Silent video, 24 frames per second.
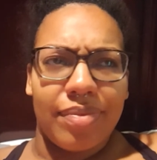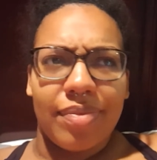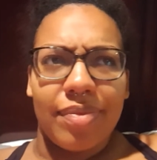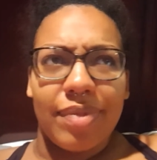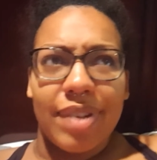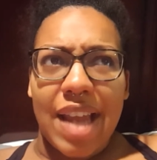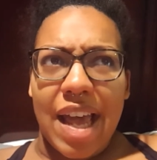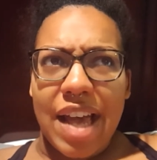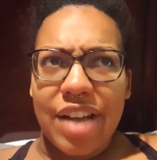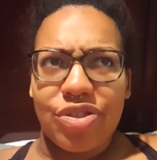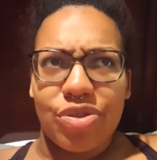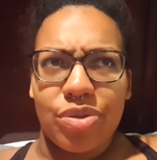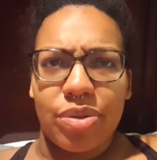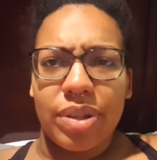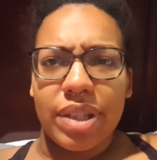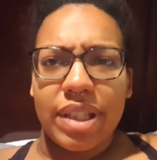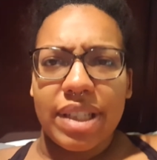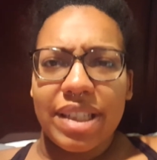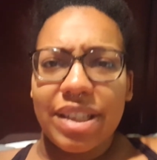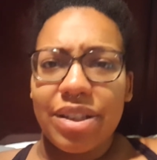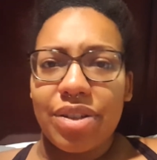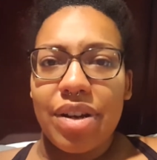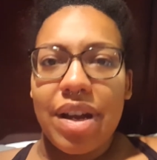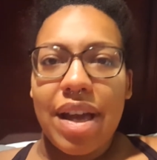
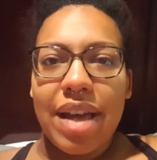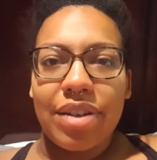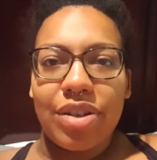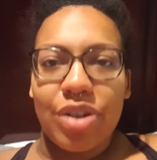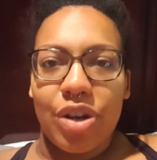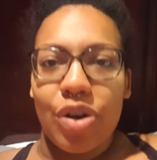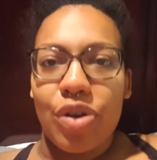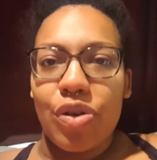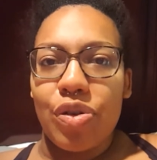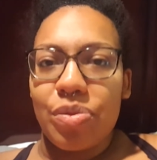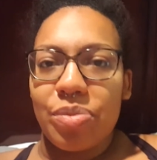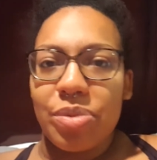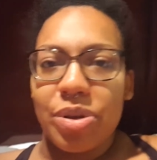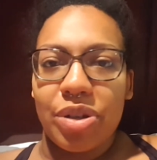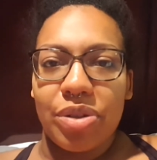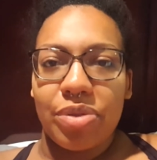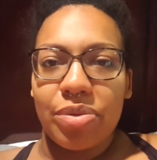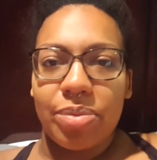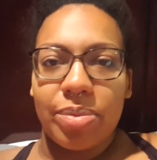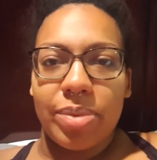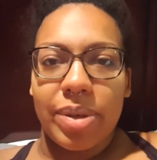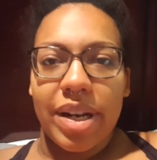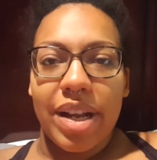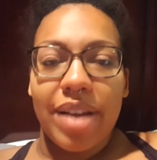naturally or at home
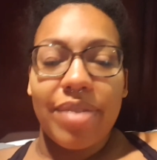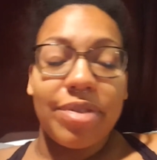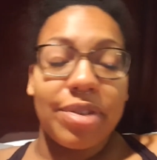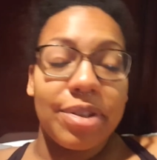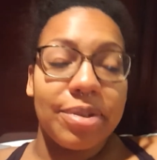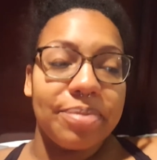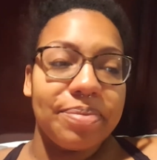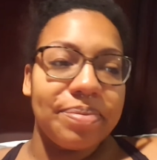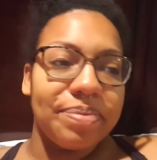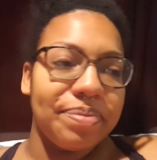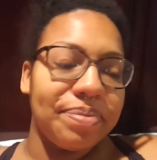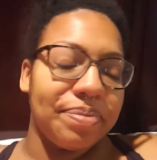or whatever.